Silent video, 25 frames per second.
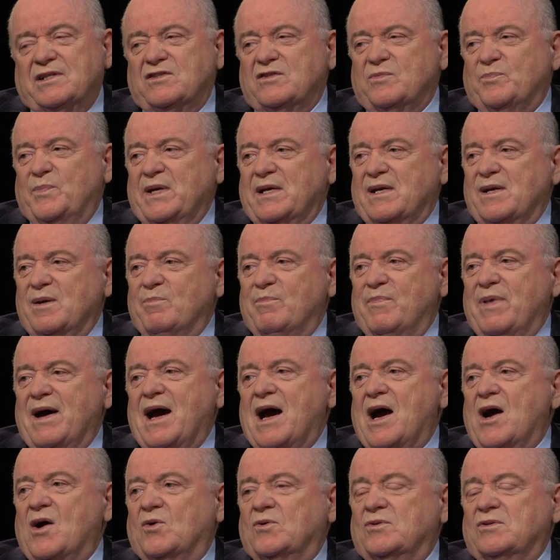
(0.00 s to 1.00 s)
it's been
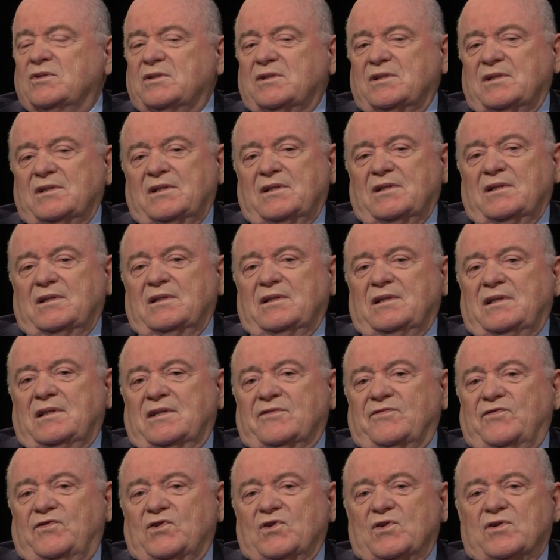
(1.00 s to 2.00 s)
about,
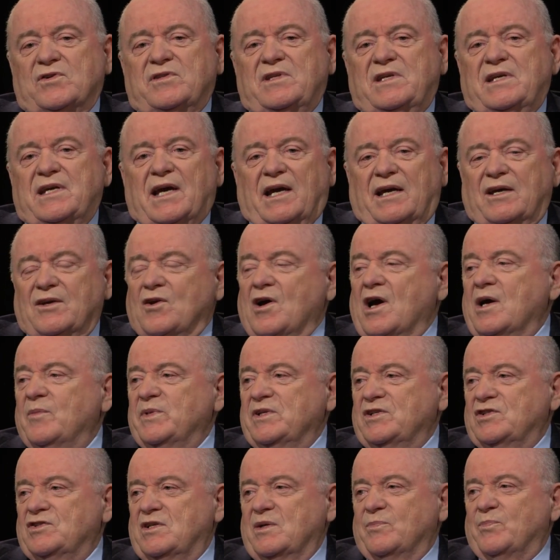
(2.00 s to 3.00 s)
if you're the
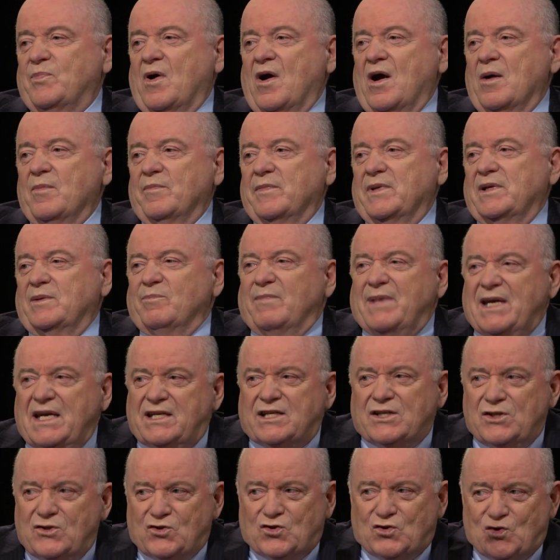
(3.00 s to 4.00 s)
economics department,
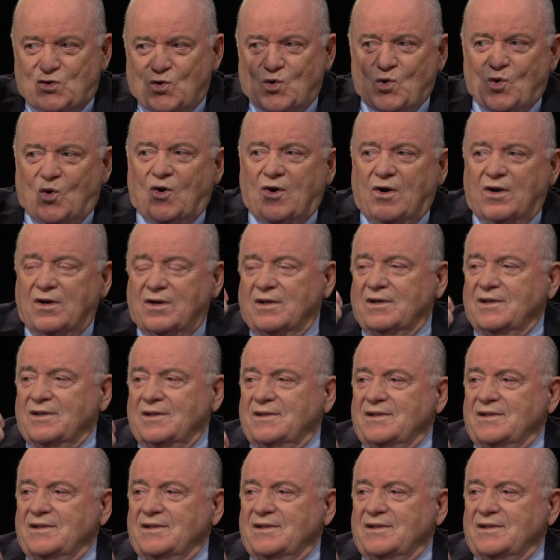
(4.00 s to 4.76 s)
making sure